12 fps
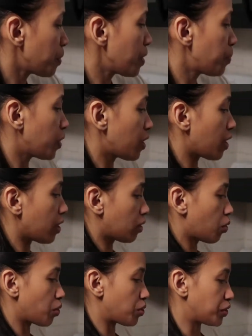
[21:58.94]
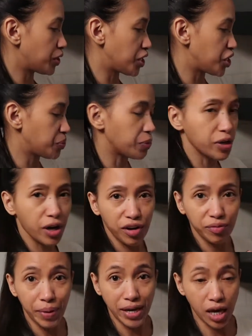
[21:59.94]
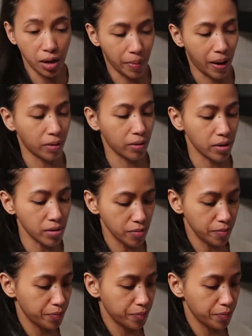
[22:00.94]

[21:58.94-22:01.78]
gonna put a 1/4 teaspoon of baking powder.